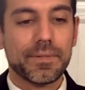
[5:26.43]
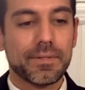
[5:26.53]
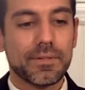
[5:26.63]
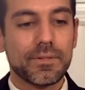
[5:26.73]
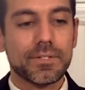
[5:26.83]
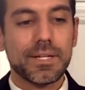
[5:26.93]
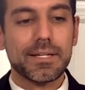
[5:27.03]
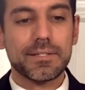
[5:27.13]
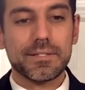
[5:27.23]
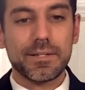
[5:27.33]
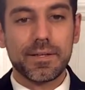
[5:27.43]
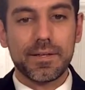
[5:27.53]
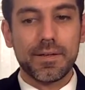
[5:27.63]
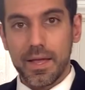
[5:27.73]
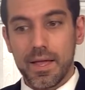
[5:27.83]
Looks nice.
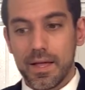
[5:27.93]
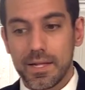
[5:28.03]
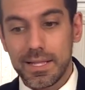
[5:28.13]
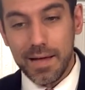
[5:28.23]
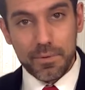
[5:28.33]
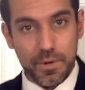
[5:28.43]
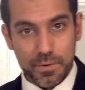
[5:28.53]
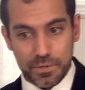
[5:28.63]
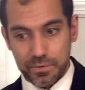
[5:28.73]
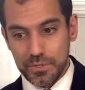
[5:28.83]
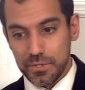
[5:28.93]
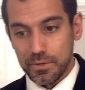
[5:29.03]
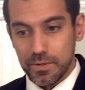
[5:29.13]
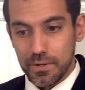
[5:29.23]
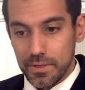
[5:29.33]
Now we're going to
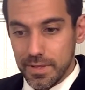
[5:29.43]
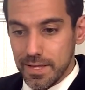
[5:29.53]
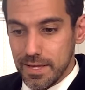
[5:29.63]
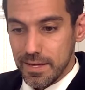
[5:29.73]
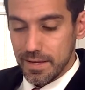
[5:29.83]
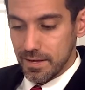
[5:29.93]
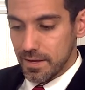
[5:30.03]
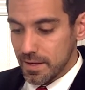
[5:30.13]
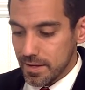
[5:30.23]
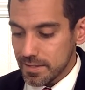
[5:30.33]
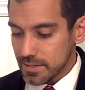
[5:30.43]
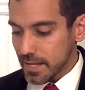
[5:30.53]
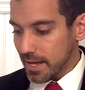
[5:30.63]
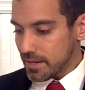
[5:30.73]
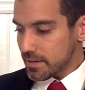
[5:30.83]
install the
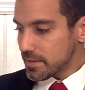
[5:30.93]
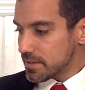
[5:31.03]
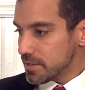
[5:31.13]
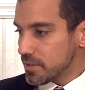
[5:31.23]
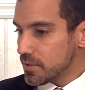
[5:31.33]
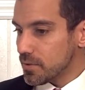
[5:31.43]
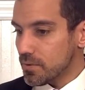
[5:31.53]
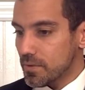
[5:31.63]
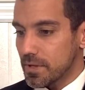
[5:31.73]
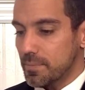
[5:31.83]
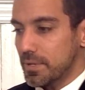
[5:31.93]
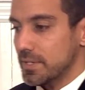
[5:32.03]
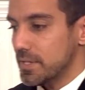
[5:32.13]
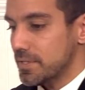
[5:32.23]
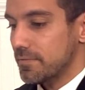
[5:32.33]
stand to the
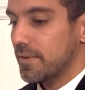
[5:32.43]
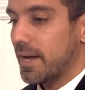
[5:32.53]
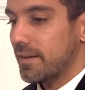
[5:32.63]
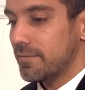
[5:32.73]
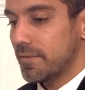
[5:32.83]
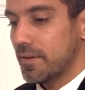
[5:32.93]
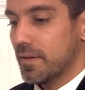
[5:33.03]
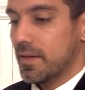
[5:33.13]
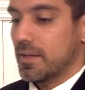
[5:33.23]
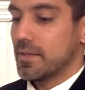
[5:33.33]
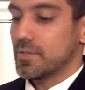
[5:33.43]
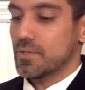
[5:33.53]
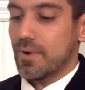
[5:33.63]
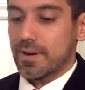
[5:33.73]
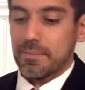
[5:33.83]
PlayStation 5. This is
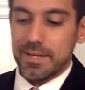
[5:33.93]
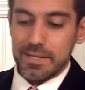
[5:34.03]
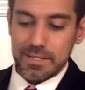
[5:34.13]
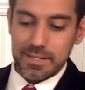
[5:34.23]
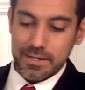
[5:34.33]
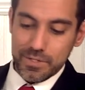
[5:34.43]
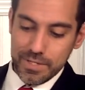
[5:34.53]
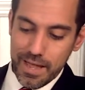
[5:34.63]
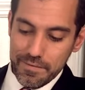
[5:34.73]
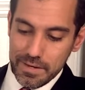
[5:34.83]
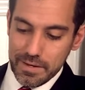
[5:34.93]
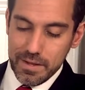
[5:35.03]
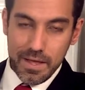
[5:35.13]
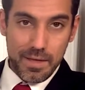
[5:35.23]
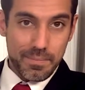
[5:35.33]
recommended than just having it
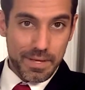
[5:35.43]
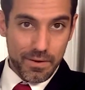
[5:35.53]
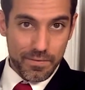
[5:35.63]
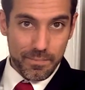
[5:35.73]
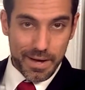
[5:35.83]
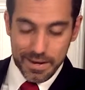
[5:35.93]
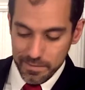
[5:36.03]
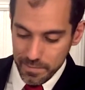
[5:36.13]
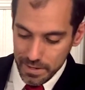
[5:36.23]
being on the bottom.